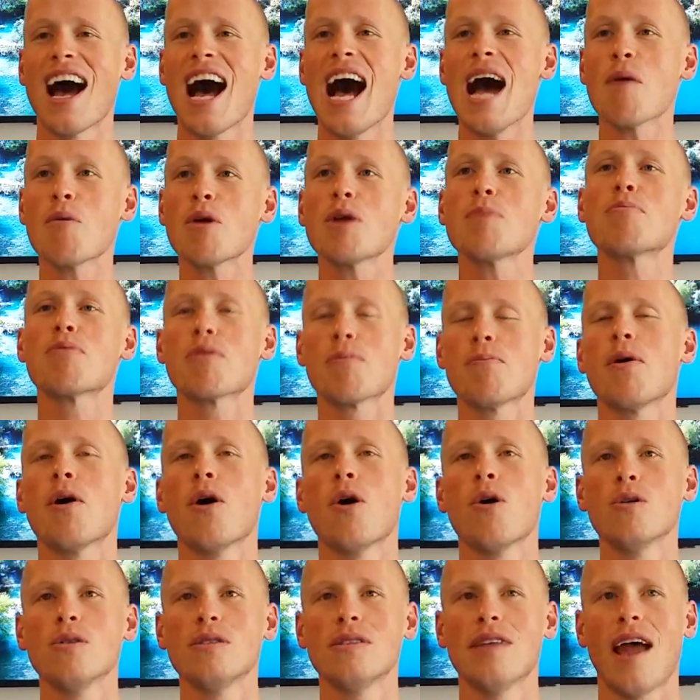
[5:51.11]
I would
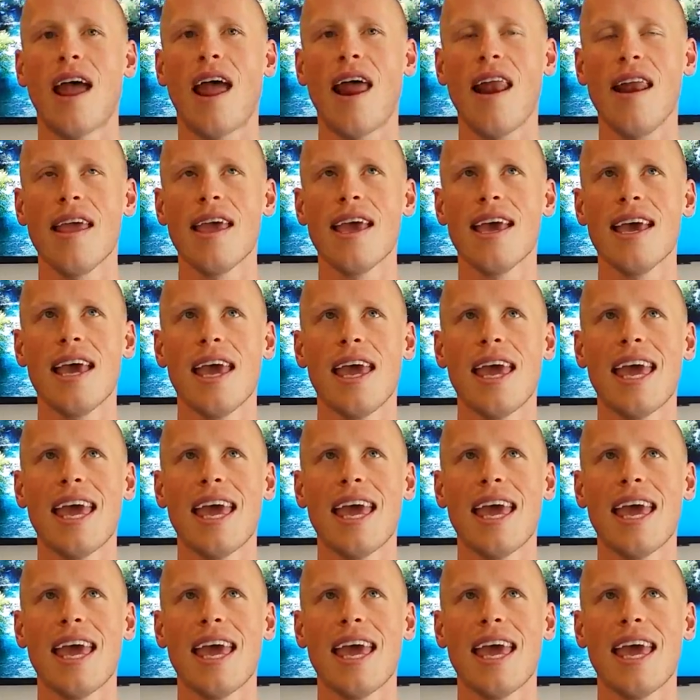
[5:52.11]
propose that